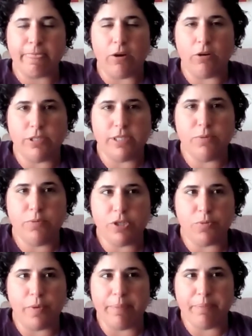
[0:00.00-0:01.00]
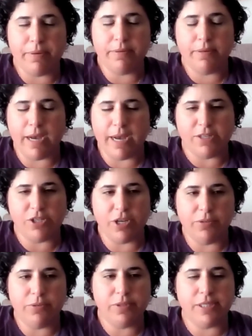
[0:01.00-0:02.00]
or see which WIP I
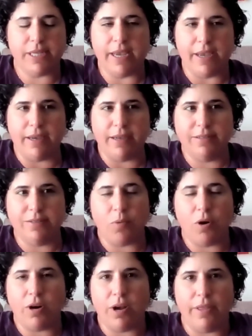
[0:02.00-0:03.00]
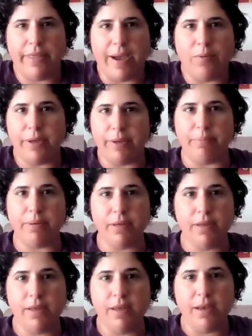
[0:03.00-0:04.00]
chose and work on that WIP
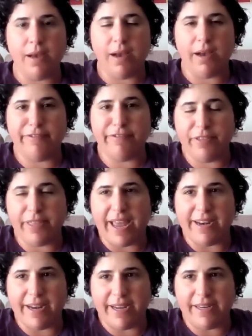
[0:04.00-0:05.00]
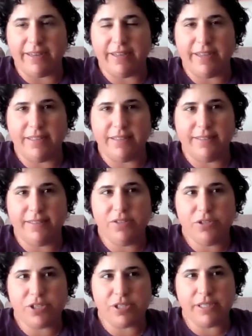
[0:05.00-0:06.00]
for that night. And
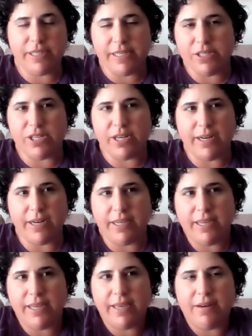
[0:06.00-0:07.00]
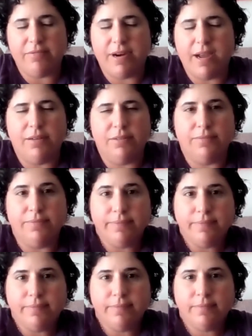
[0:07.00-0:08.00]
usually each night I can get around
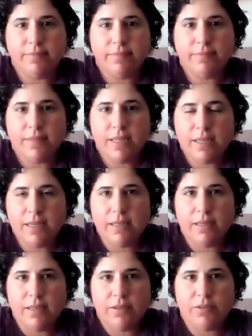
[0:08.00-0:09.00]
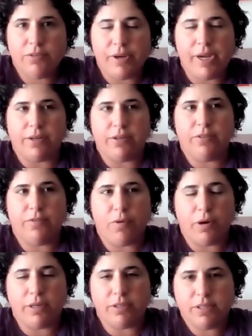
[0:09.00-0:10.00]
300,
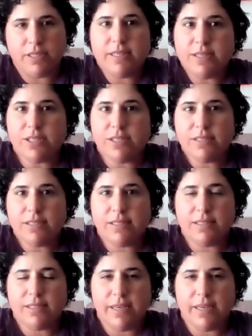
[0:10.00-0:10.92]
400 stitches